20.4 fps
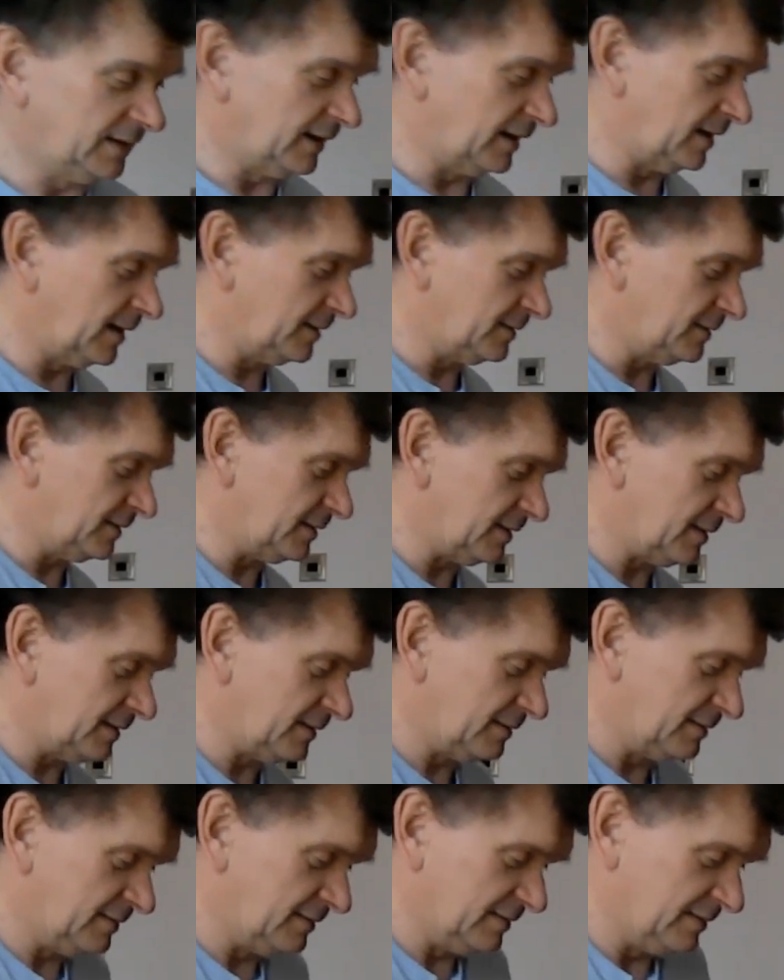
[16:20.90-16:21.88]
And
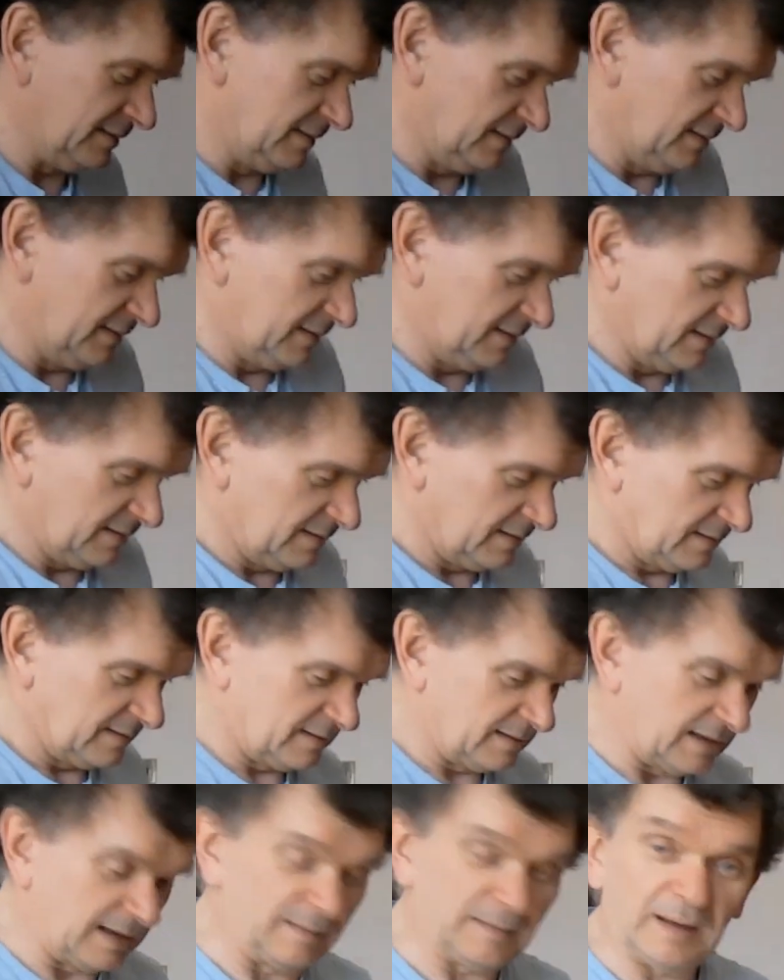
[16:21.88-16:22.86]

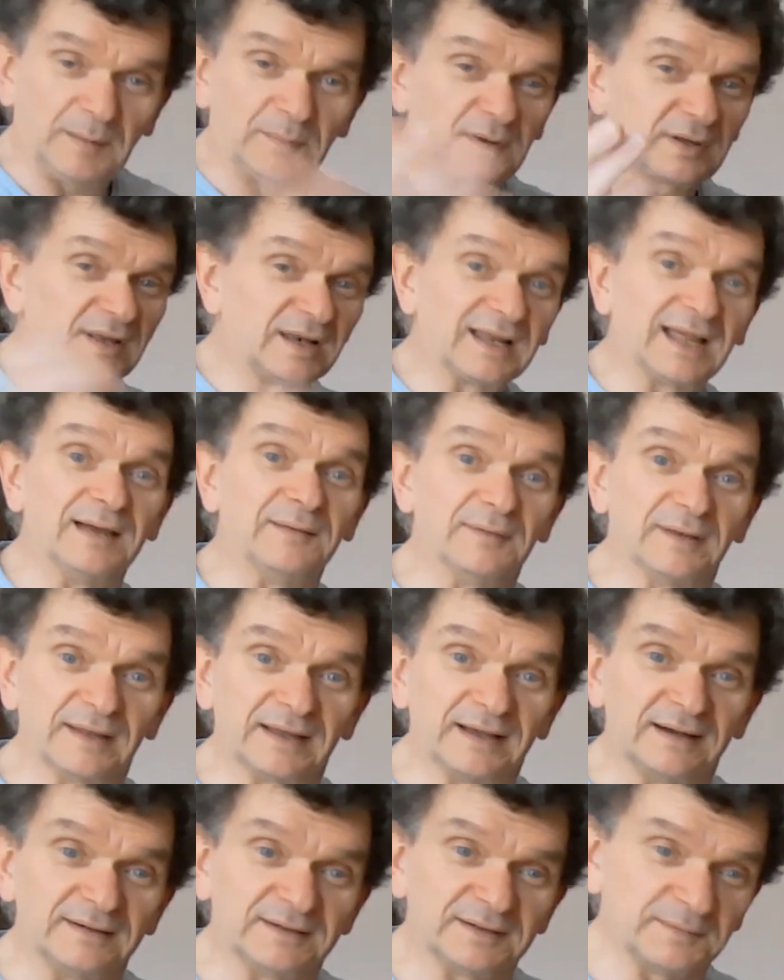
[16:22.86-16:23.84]
I'm not going to get one of
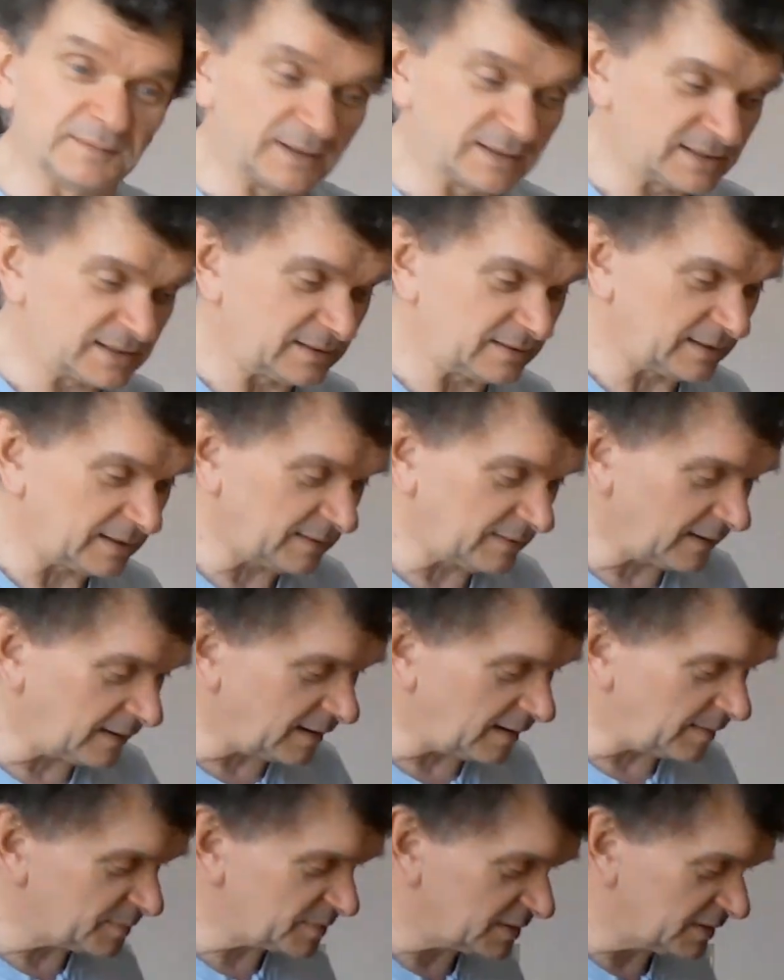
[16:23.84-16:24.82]
the counterweights out there.
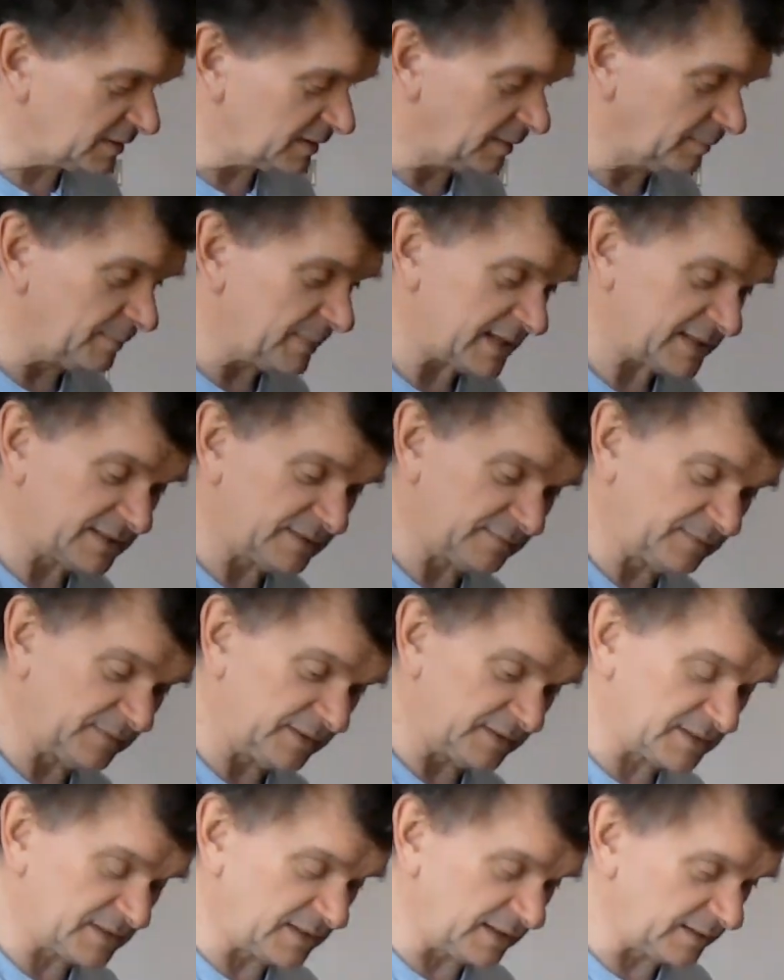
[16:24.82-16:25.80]
They're absolutely massive
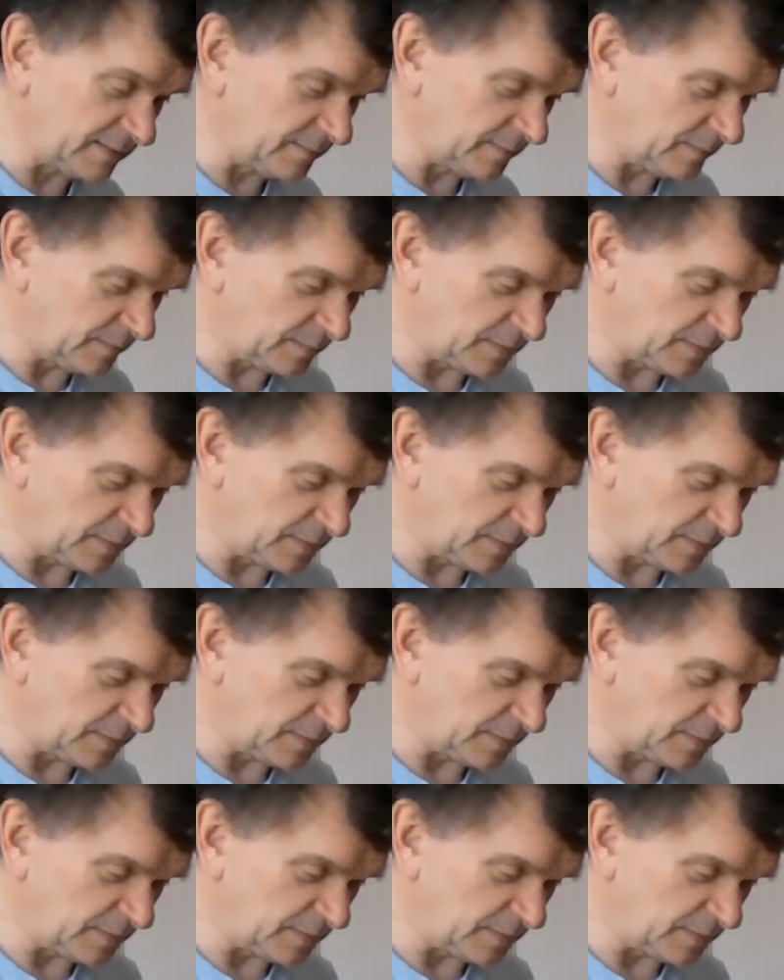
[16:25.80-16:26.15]
with this thing.